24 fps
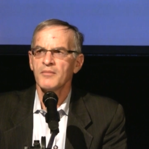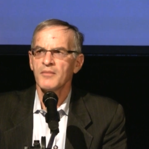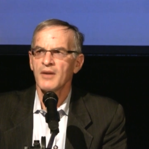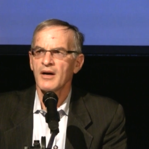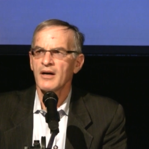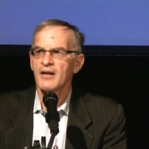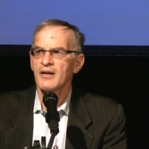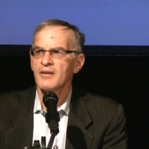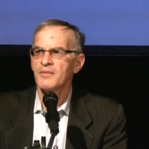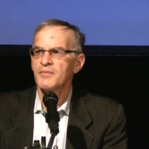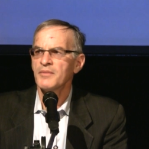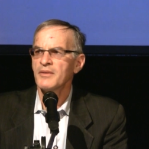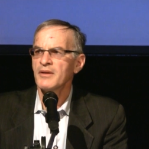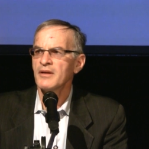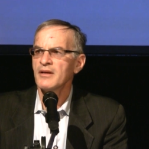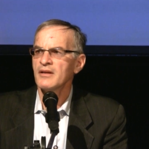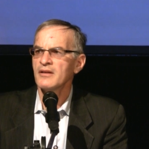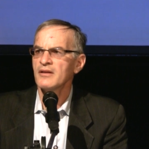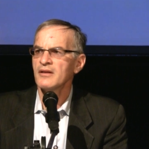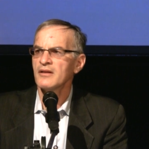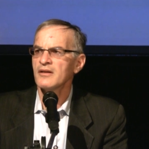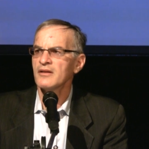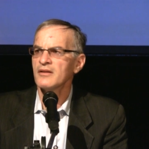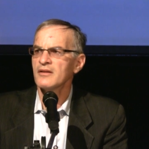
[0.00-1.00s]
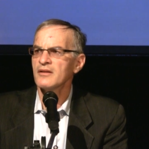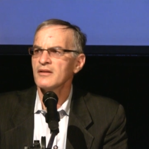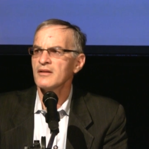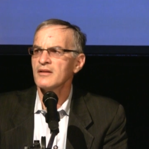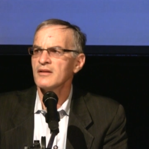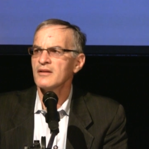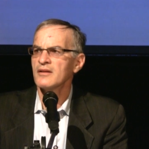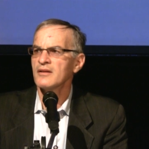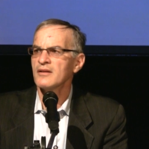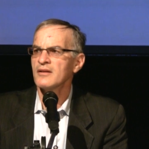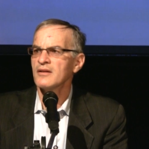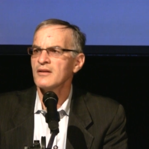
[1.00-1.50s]
my
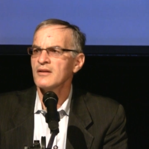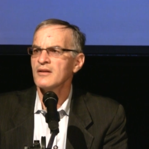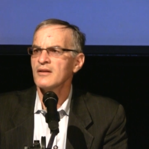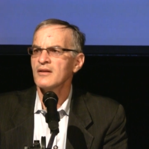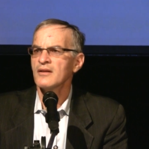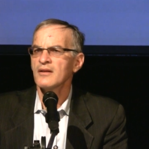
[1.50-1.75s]
opinion,